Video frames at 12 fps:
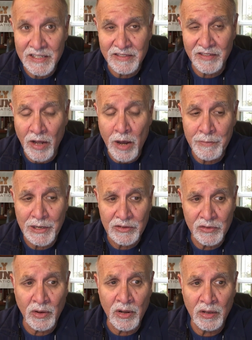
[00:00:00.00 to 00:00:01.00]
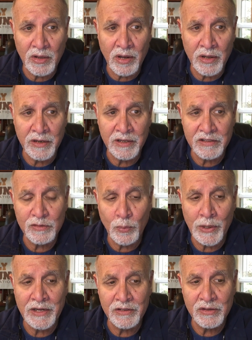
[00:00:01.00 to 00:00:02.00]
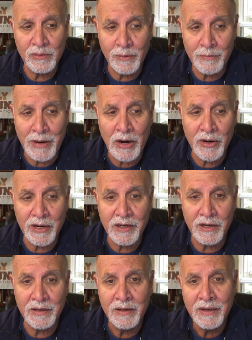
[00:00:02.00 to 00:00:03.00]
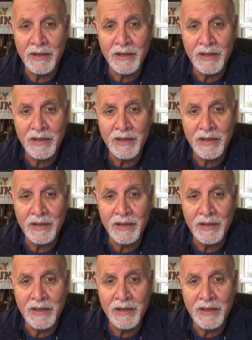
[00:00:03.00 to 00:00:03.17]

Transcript: Islamic doll on its way to America?